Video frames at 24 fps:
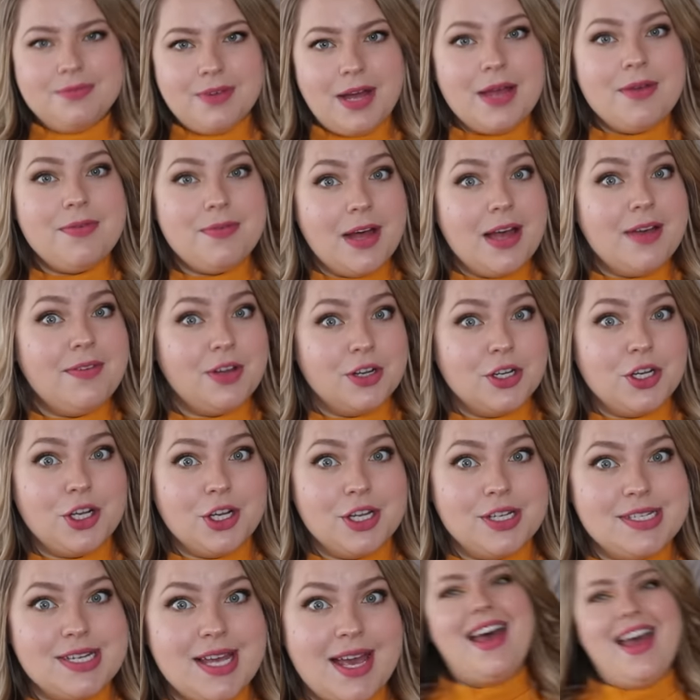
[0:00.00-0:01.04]
5'5" on a
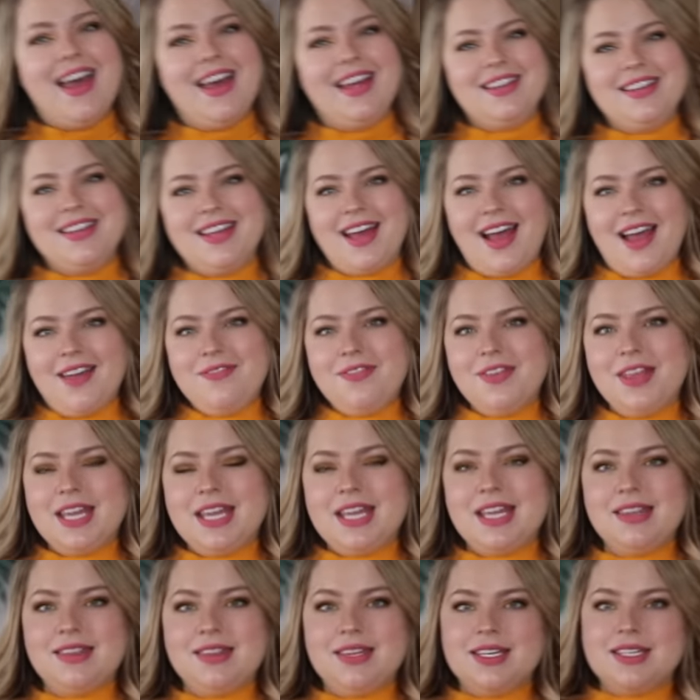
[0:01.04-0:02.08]
good day, and I feel
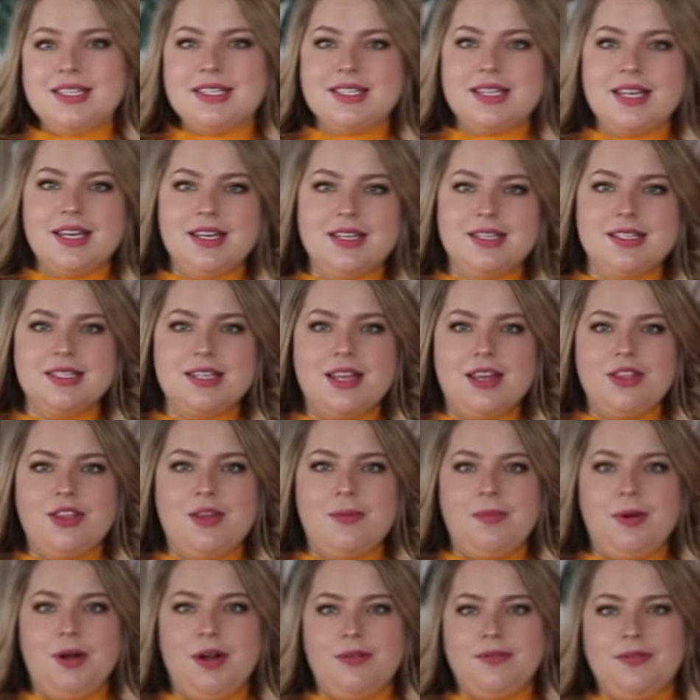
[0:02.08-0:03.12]
like this is the
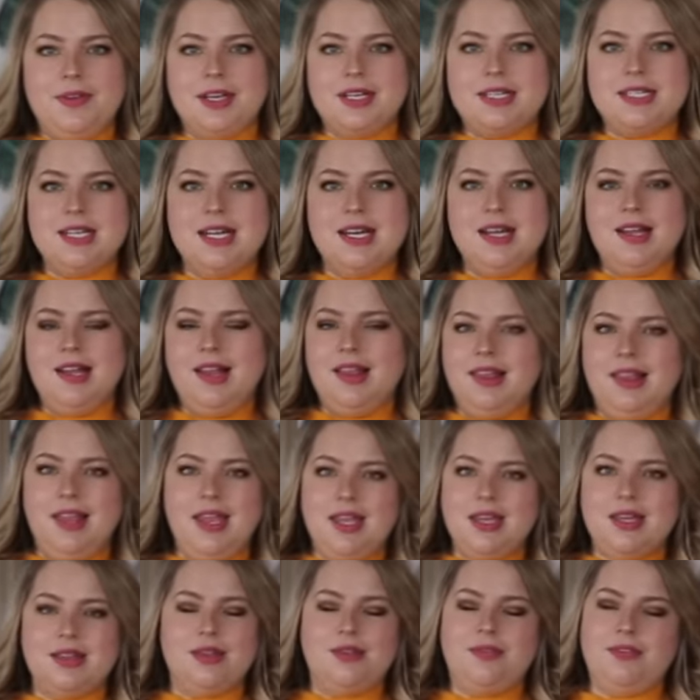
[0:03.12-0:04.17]
perfect
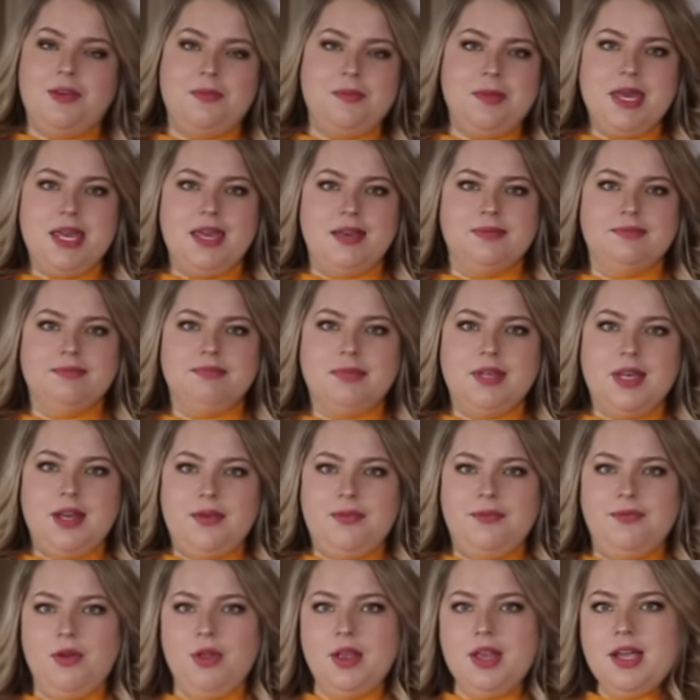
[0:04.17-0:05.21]
length for me. It
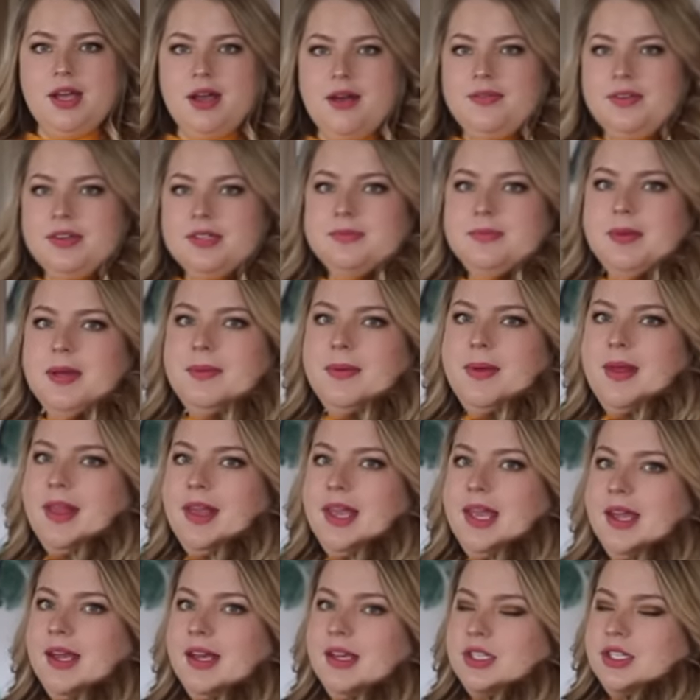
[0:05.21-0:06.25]
fully covers my
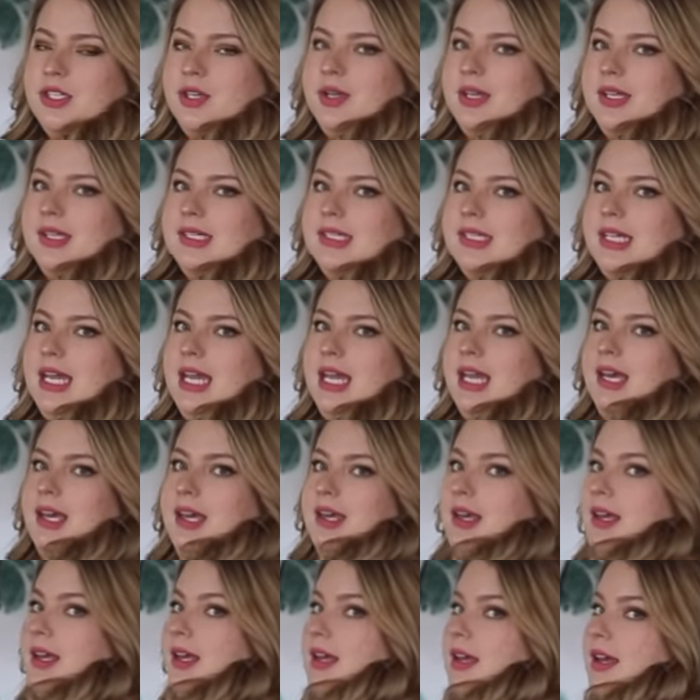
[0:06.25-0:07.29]
belly, as you can see,
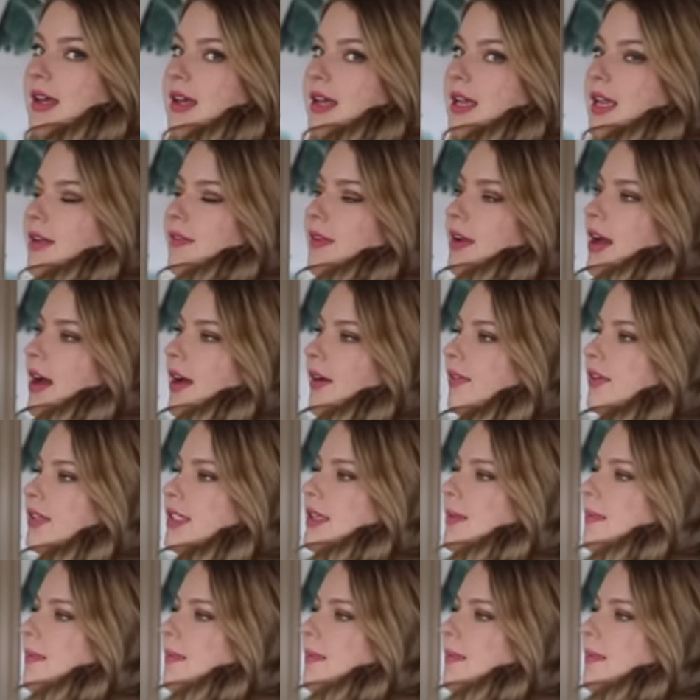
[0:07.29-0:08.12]
even covers